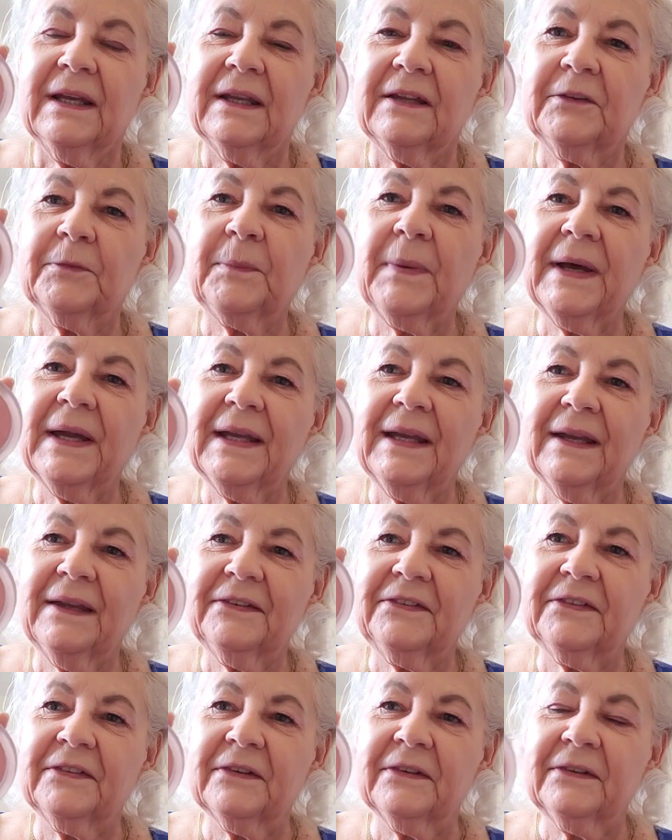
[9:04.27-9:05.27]
It's by
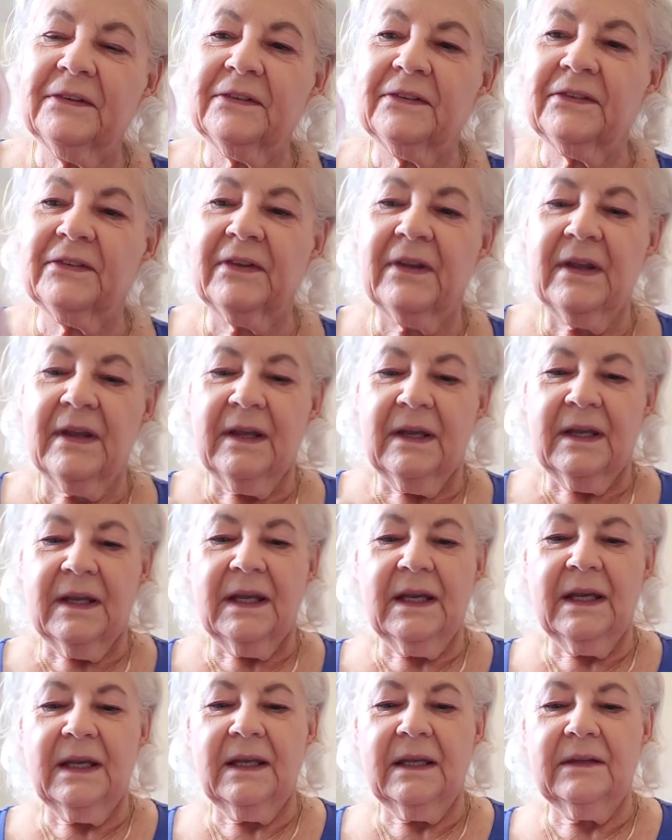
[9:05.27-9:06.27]
Essence,
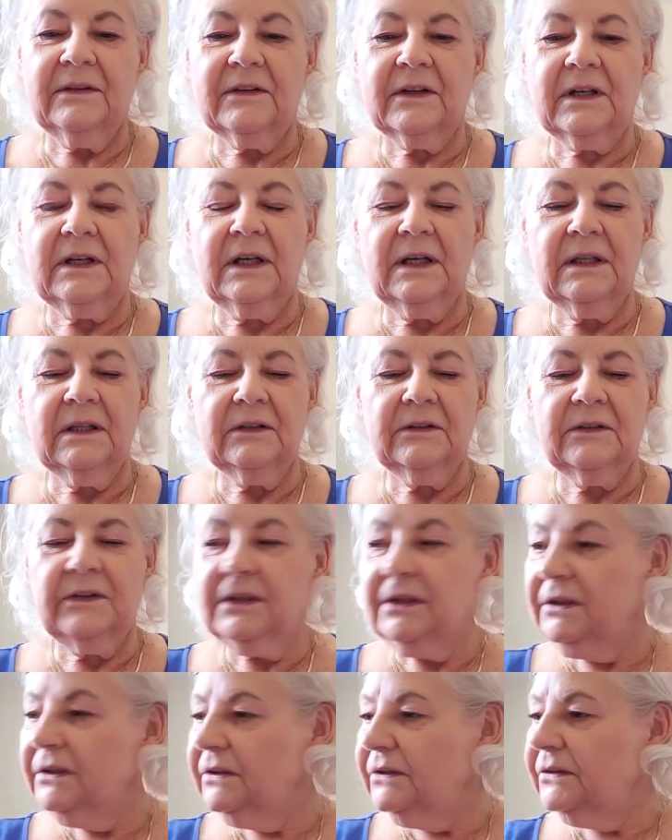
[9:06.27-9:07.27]
and the color
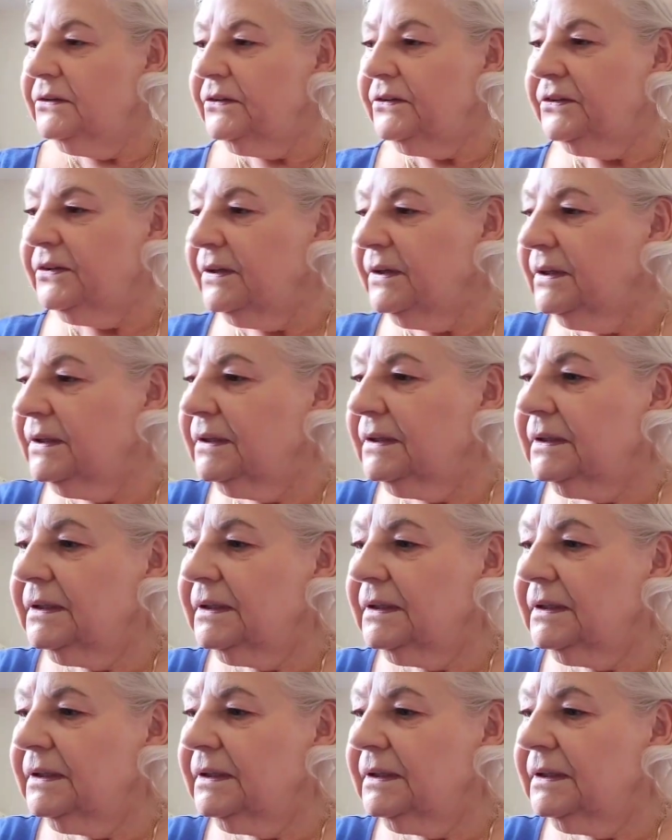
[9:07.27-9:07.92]
is